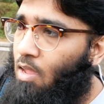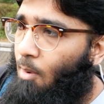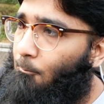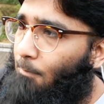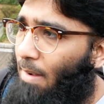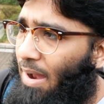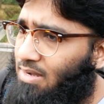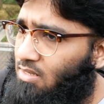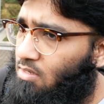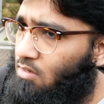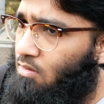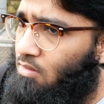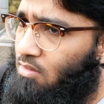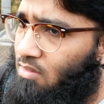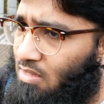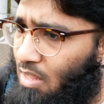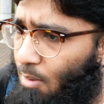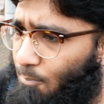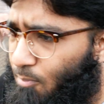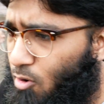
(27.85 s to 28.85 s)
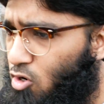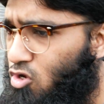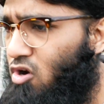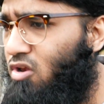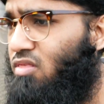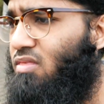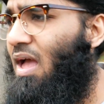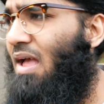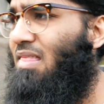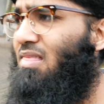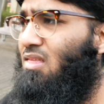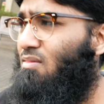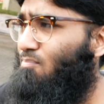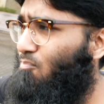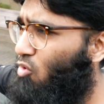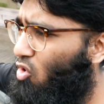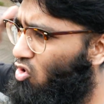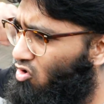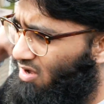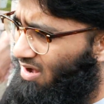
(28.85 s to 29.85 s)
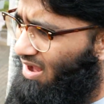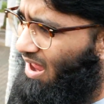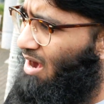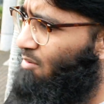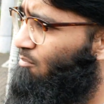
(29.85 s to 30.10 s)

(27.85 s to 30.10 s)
But computer science is brutal hard.